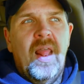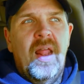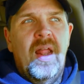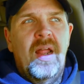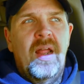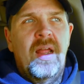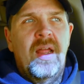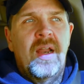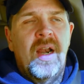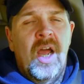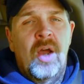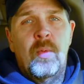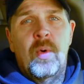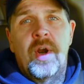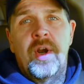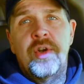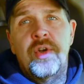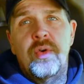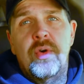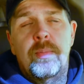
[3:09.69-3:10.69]
And I
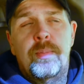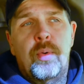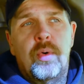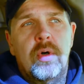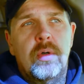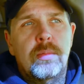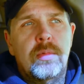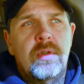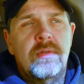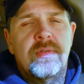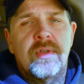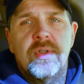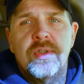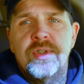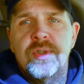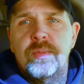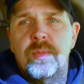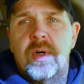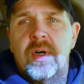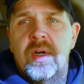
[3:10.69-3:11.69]
want to do a portable
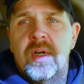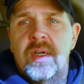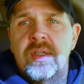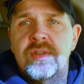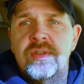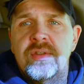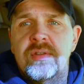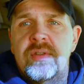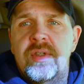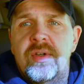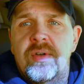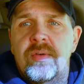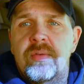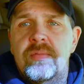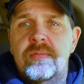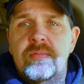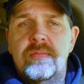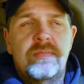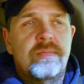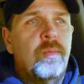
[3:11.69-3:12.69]
version where I could just,
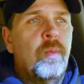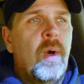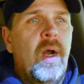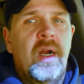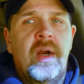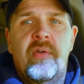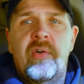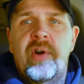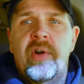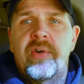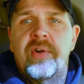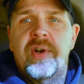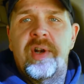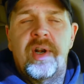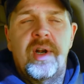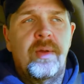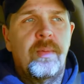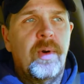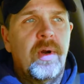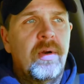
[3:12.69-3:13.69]
walk around in
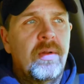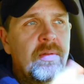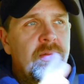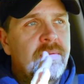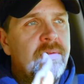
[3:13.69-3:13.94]
anywhere.